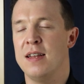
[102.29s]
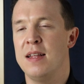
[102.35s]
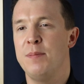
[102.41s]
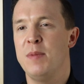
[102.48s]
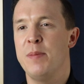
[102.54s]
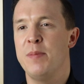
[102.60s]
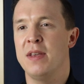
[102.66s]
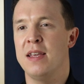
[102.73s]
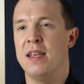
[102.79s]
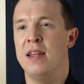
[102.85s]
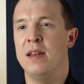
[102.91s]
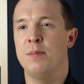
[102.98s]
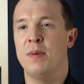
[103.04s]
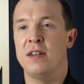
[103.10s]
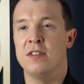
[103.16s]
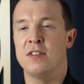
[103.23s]
Let me
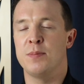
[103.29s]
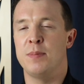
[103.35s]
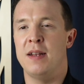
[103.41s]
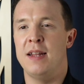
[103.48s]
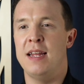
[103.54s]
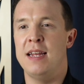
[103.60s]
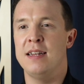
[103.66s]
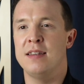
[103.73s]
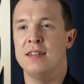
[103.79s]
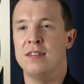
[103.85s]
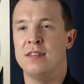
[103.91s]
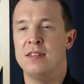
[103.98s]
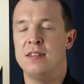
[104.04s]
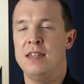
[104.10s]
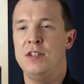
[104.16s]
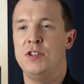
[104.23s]
begin by just playing the
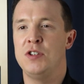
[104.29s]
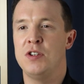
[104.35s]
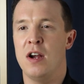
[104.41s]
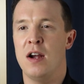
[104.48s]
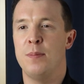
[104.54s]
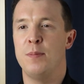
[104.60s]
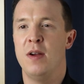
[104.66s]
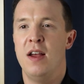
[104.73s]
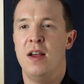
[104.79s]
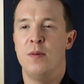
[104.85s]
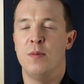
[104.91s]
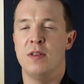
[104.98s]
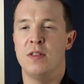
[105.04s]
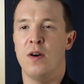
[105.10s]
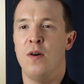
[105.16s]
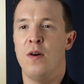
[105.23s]
C sharp
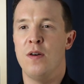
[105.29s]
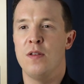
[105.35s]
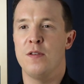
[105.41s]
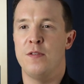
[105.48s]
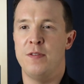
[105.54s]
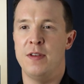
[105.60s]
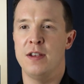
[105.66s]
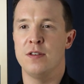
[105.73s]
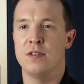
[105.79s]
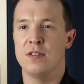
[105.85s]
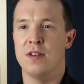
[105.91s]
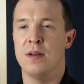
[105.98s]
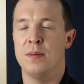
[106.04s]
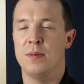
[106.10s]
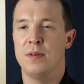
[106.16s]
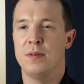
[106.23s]
with all the fingers
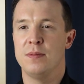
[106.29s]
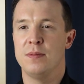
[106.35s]
up.